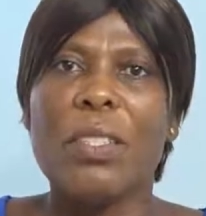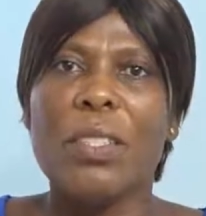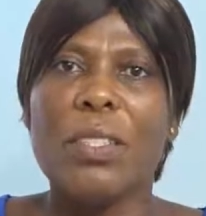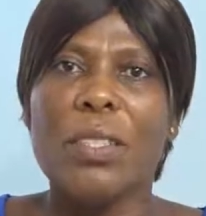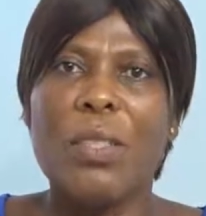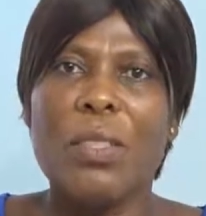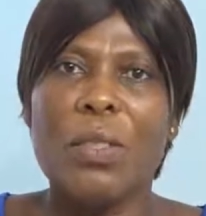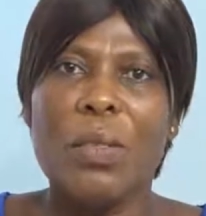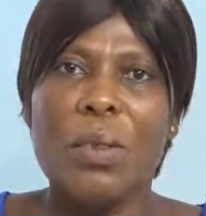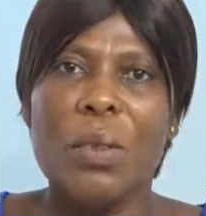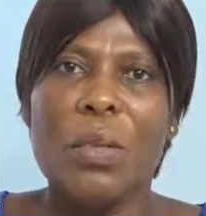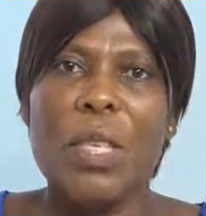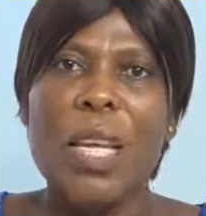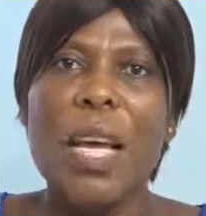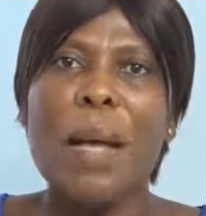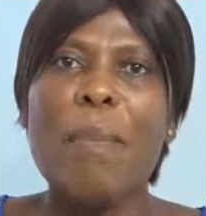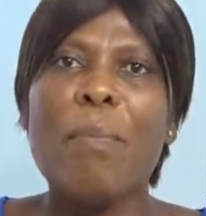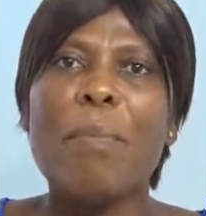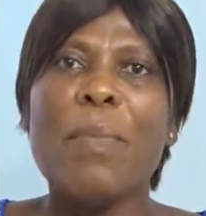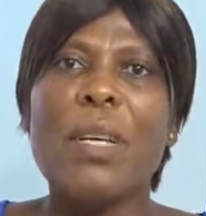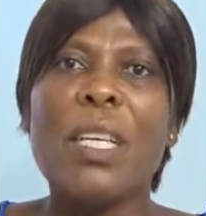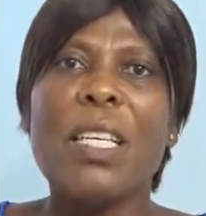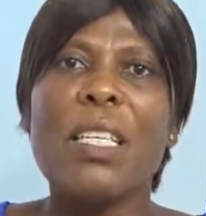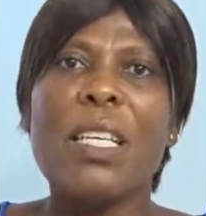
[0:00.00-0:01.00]
So
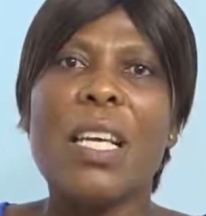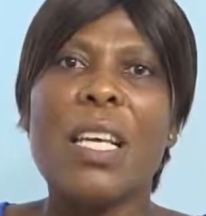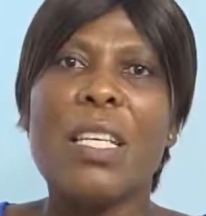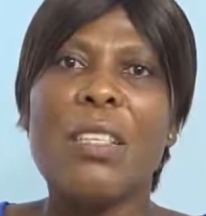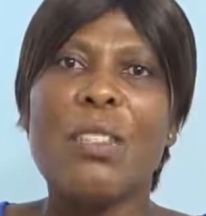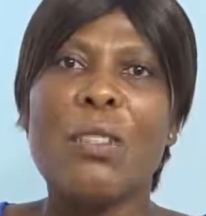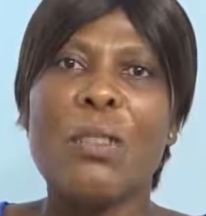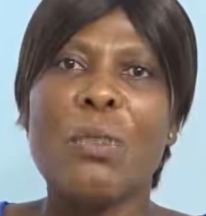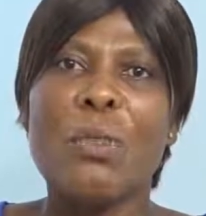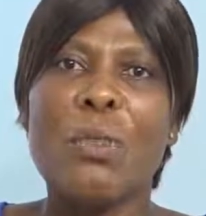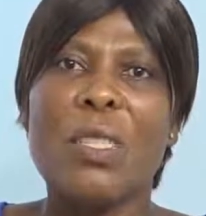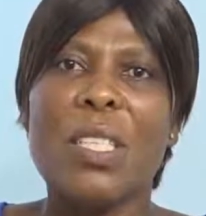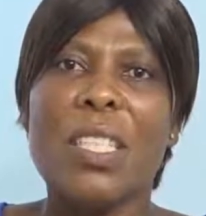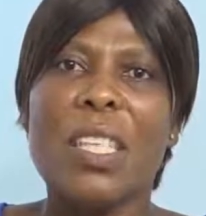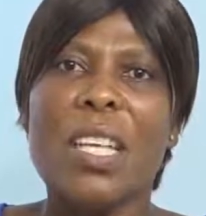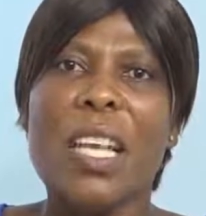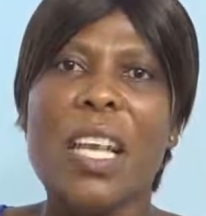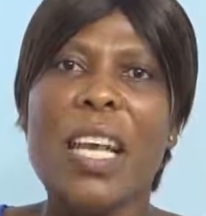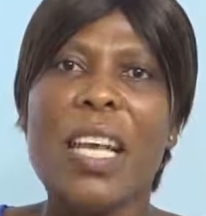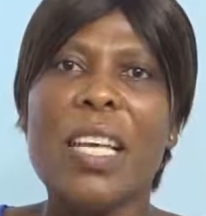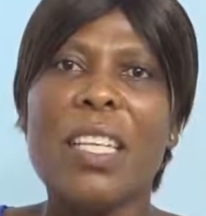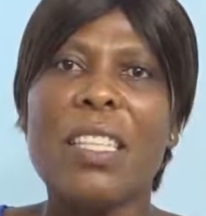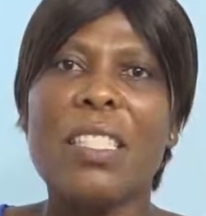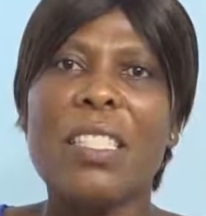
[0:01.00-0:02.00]
that brings us to
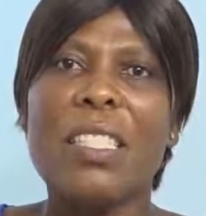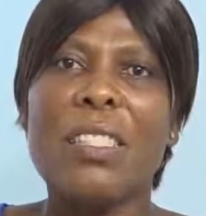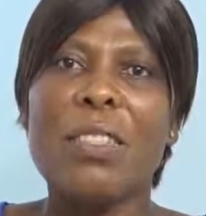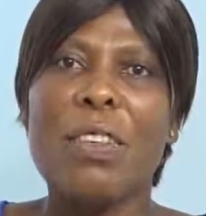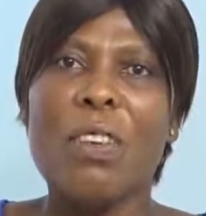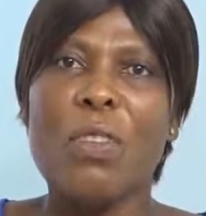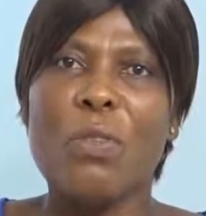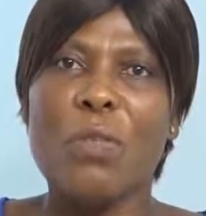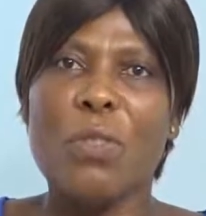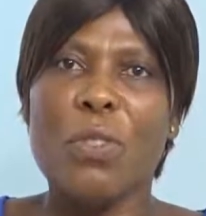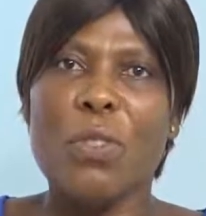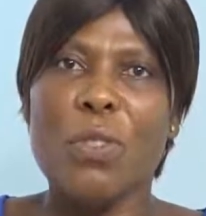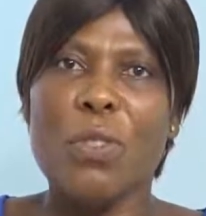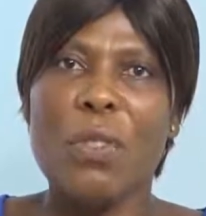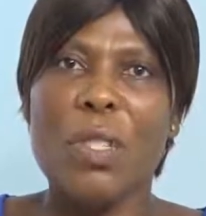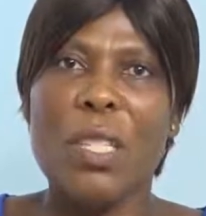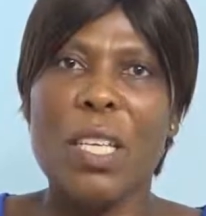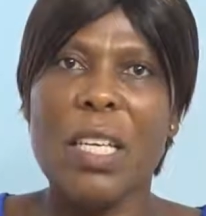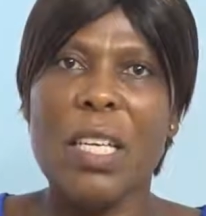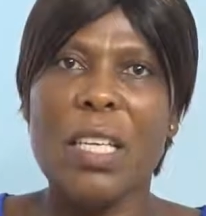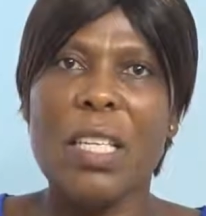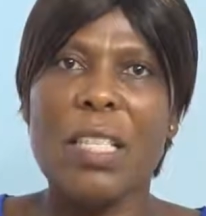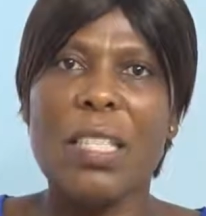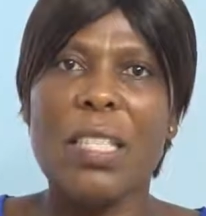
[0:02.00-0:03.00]
the end of
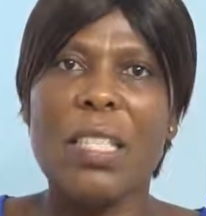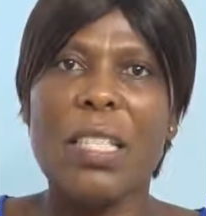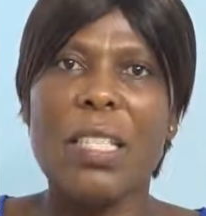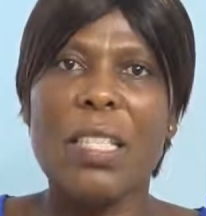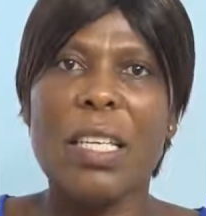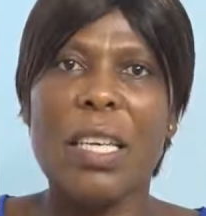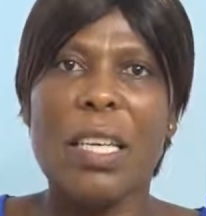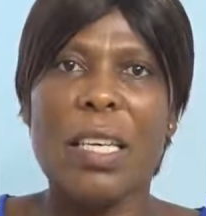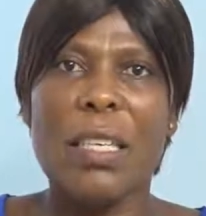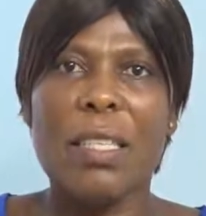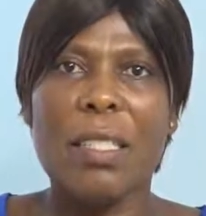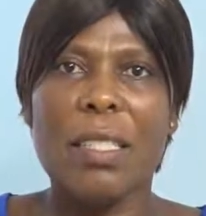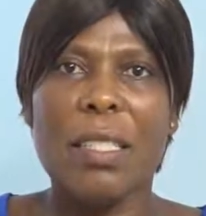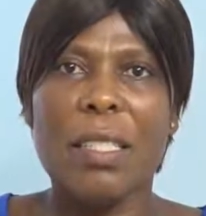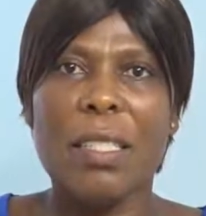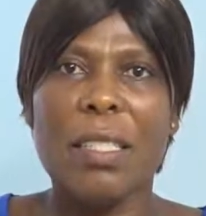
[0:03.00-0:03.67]
today's lesson.